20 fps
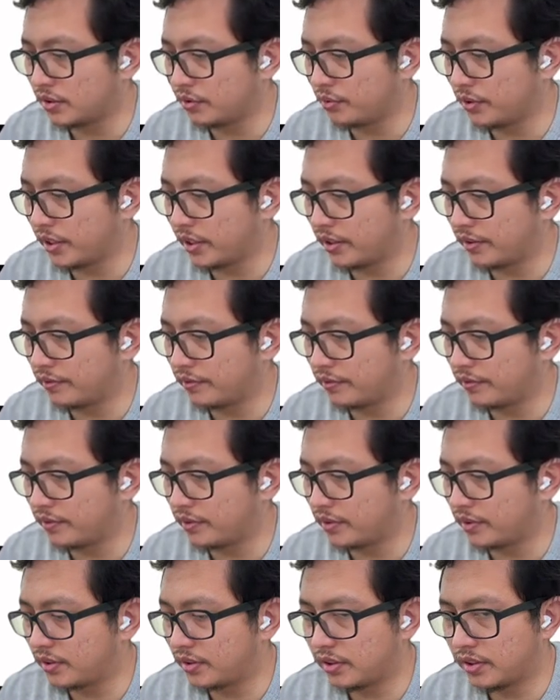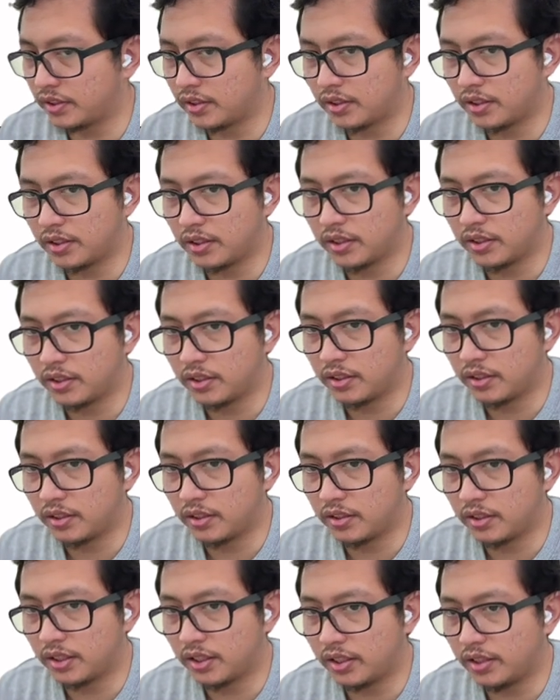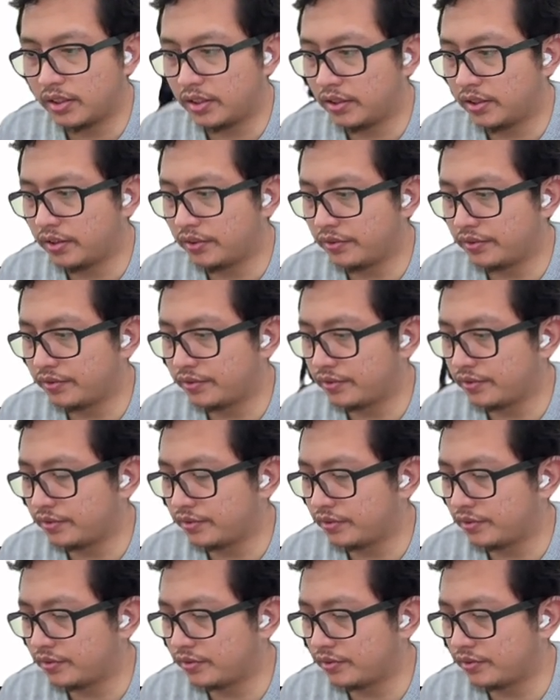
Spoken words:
So we have negative,